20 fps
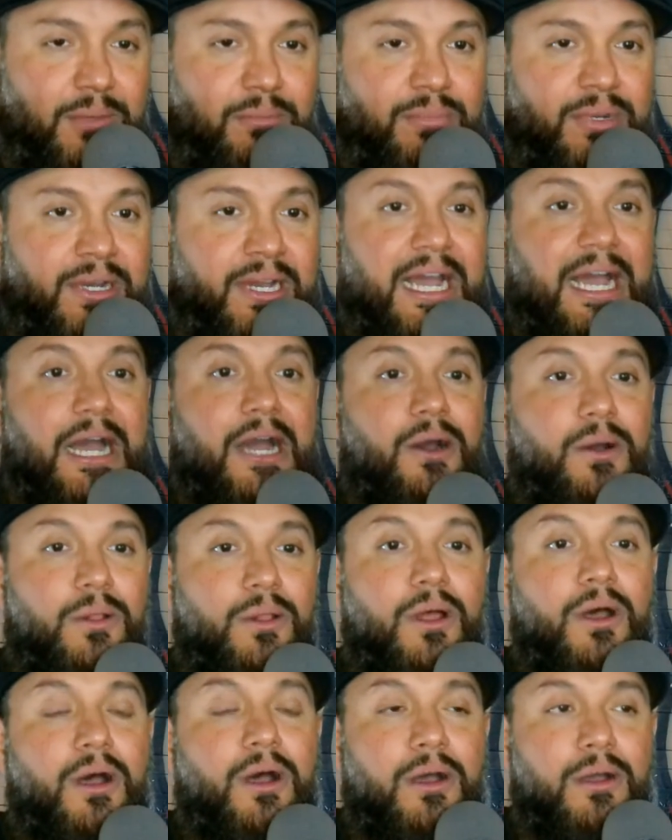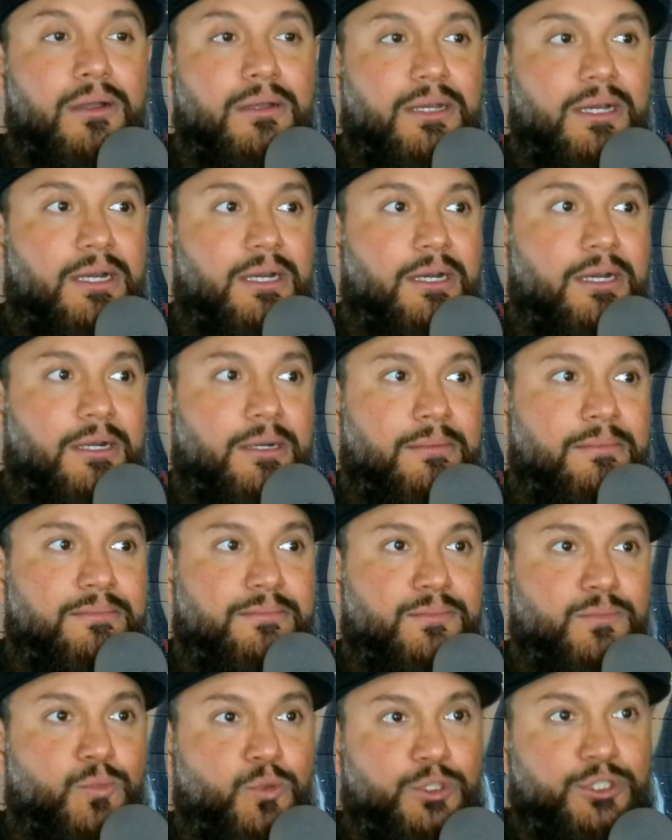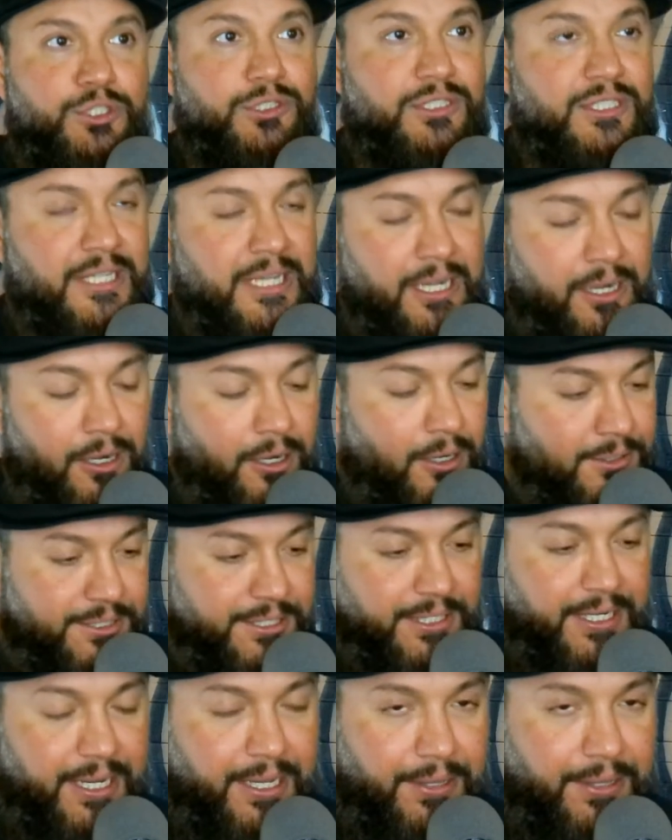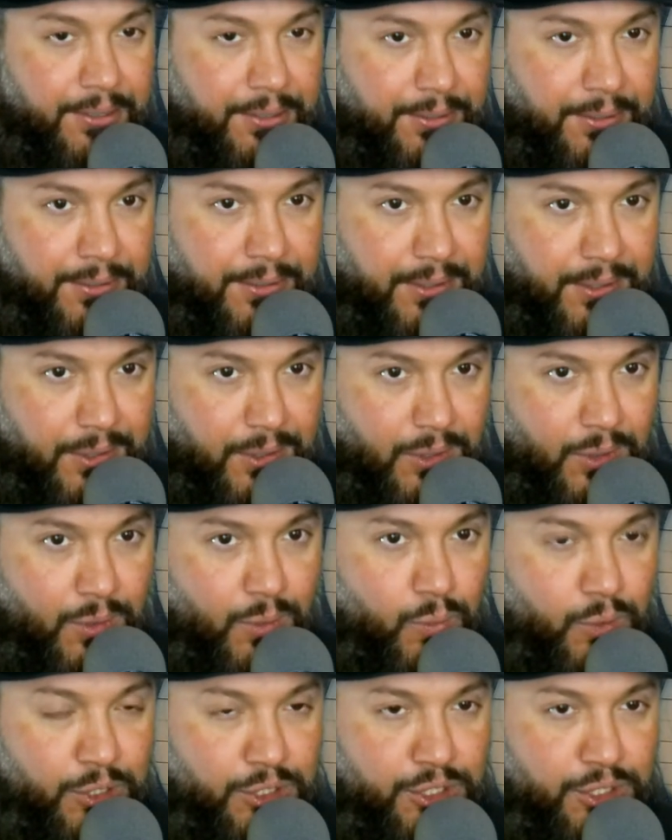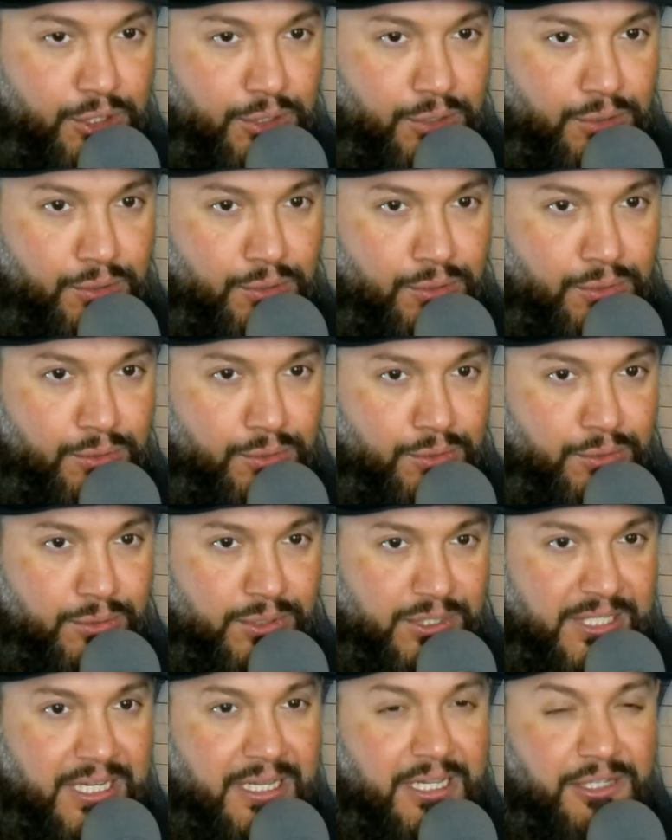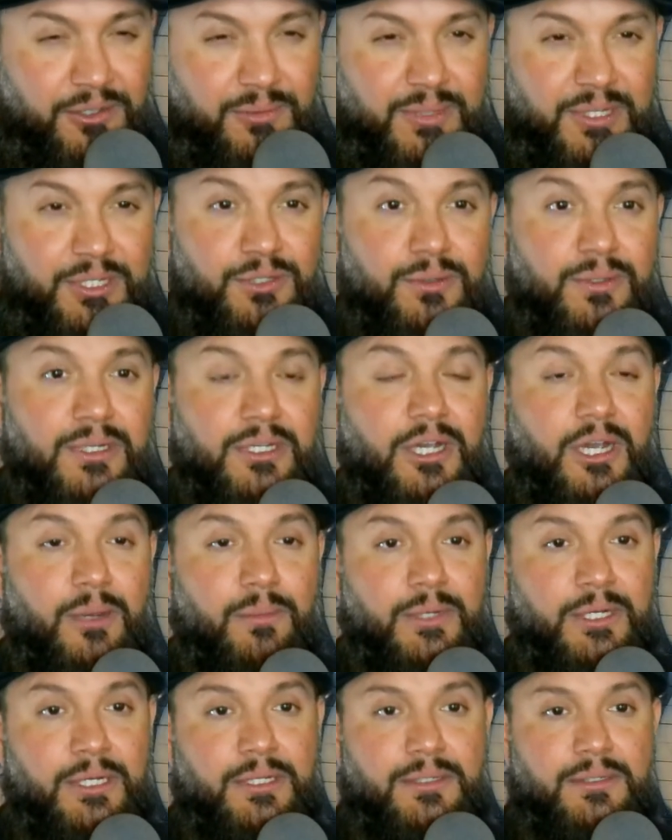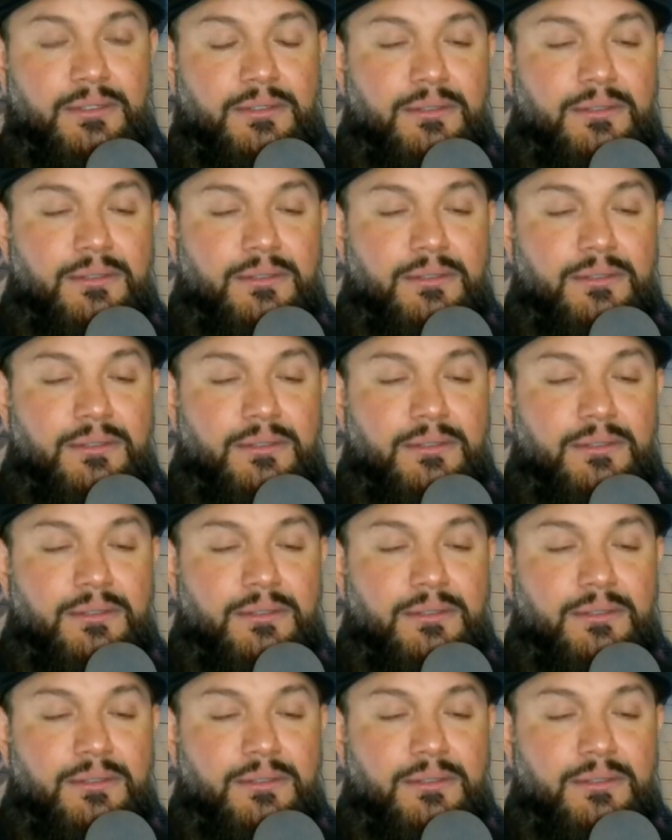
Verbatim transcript: but how long um, would you say altogether would you say that you've been doing comedy?